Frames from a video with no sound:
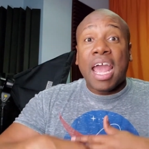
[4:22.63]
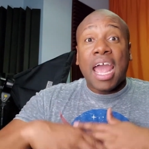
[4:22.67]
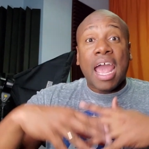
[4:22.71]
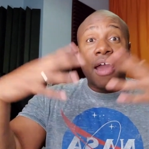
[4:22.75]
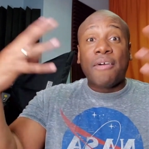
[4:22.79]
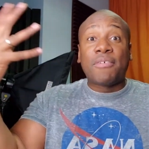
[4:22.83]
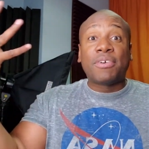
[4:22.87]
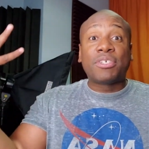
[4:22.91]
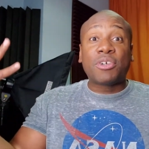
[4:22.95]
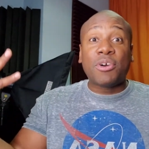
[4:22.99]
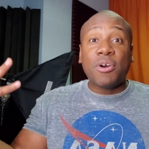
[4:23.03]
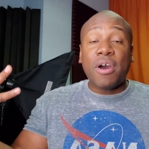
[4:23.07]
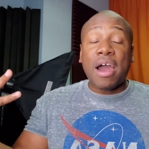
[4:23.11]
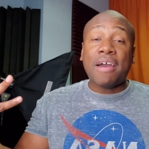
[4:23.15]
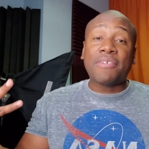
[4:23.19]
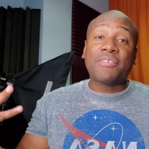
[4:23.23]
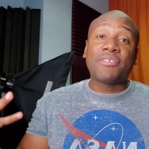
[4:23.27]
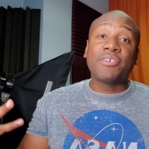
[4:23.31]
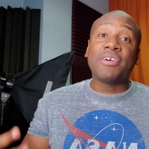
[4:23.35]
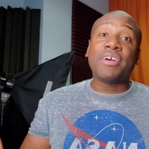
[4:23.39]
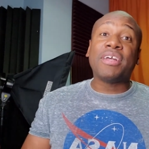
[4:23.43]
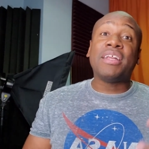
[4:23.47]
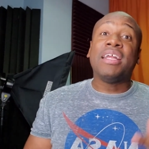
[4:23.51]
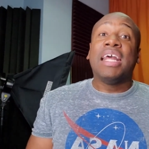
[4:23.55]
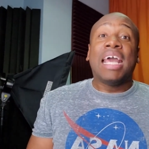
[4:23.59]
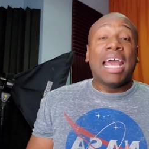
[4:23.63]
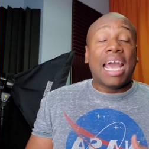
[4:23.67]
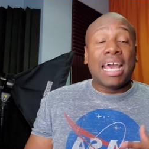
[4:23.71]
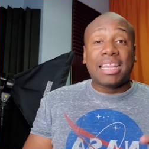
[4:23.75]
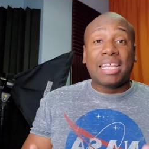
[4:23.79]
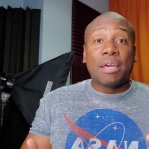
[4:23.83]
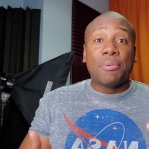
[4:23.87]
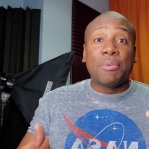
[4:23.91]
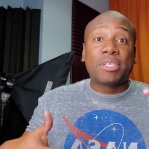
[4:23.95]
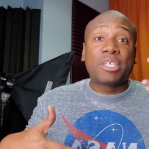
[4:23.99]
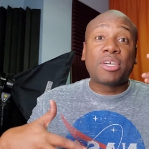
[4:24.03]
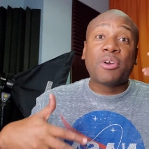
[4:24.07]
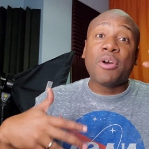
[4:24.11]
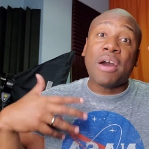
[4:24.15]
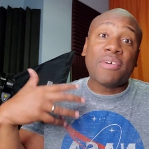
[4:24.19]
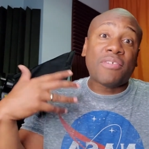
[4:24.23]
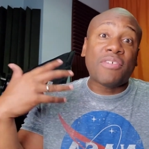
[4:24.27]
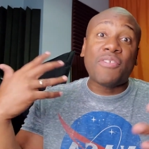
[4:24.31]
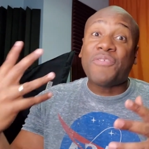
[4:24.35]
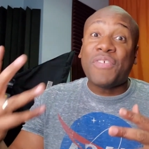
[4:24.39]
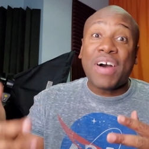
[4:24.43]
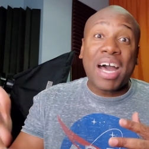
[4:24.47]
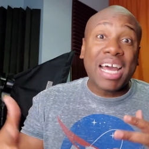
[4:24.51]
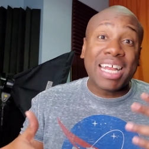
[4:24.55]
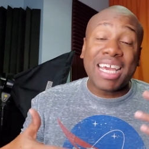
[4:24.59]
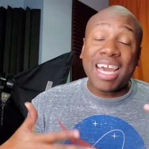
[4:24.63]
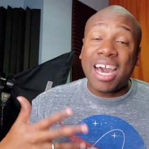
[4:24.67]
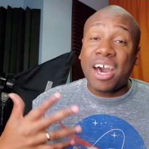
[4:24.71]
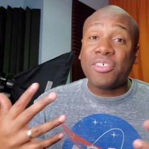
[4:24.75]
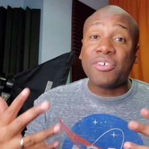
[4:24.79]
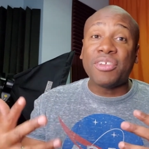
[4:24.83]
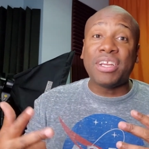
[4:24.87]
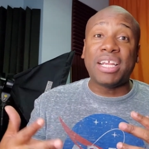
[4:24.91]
Everyone should go after it. And then we should go after finding other